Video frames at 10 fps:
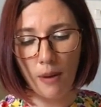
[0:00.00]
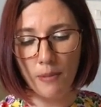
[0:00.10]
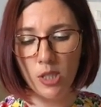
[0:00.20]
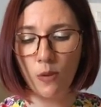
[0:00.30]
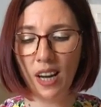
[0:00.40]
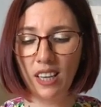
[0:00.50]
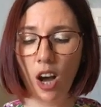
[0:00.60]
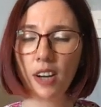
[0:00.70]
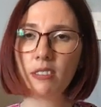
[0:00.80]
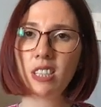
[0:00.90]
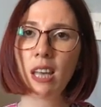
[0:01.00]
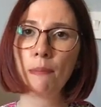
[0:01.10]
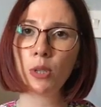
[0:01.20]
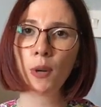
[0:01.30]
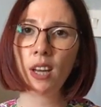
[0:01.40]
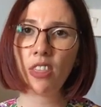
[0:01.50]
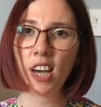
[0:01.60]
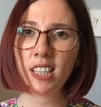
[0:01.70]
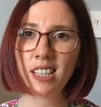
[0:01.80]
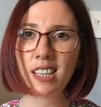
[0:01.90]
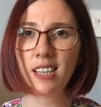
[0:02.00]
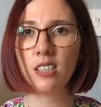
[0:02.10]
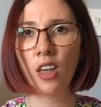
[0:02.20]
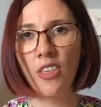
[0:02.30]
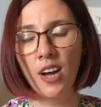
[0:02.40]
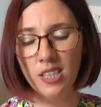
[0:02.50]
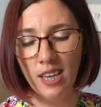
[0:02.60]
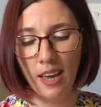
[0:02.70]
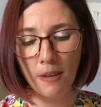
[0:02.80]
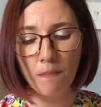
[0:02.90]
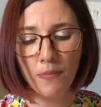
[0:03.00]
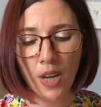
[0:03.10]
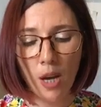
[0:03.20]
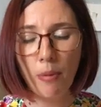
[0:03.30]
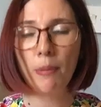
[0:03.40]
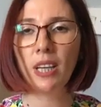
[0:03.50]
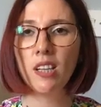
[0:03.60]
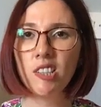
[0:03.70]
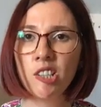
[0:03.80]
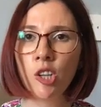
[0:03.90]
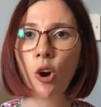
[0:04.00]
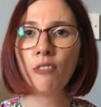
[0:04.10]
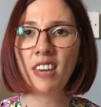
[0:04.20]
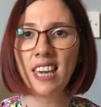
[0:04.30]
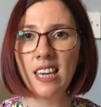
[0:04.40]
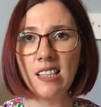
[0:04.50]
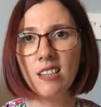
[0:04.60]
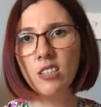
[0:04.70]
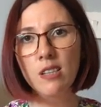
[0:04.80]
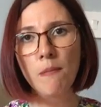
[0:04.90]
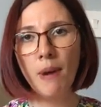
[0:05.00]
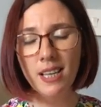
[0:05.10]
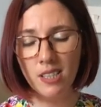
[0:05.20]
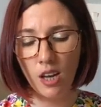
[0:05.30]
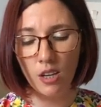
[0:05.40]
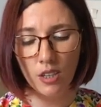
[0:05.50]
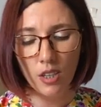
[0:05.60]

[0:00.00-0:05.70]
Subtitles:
So I kind of sit between a 36 and a 38, but because there's a lot of ease, it doesn't matter.